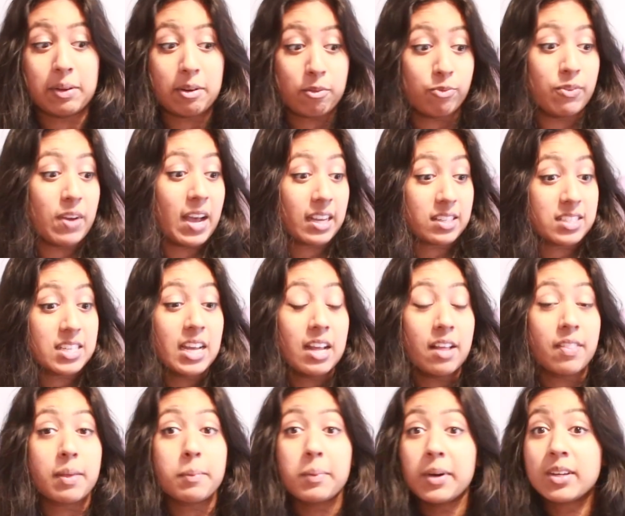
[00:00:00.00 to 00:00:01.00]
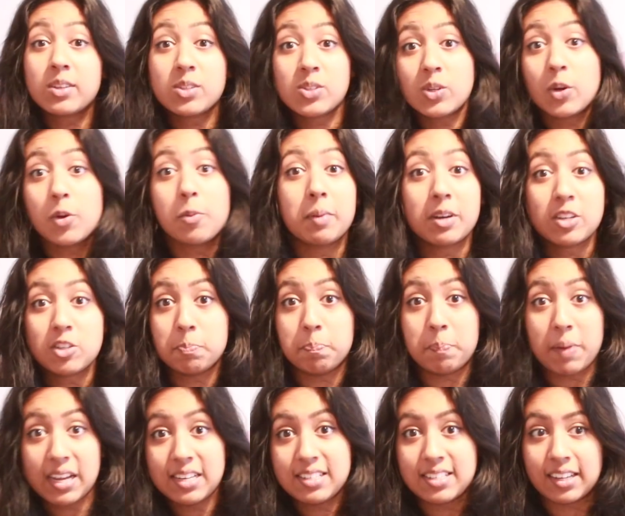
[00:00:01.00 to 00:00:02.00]
In fact, they work so much
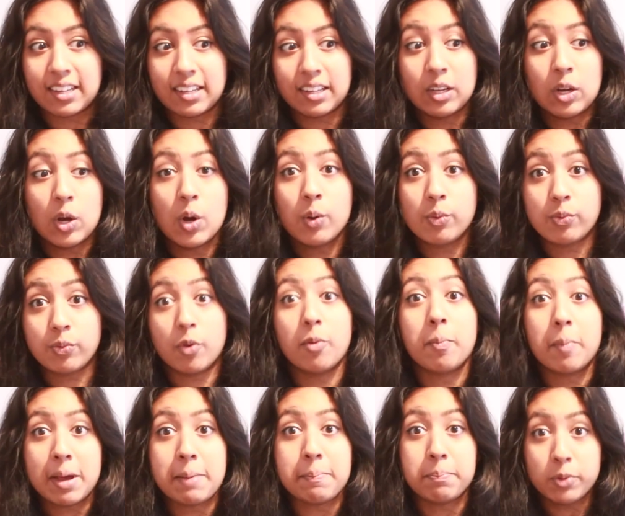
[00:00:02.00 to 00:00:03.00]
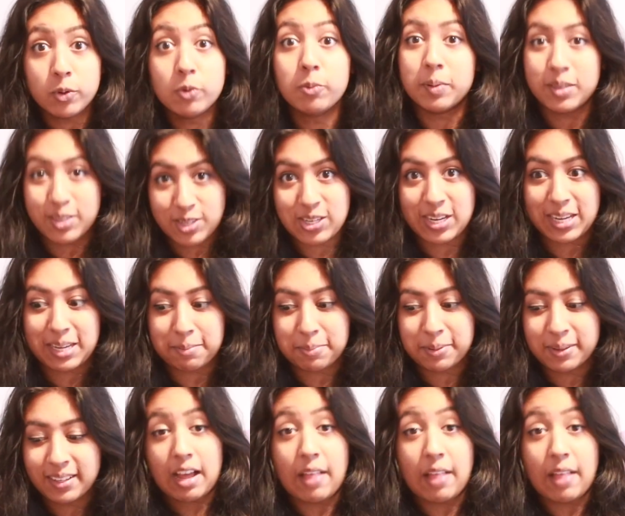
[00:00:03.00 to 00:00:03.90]
better for my boob shape.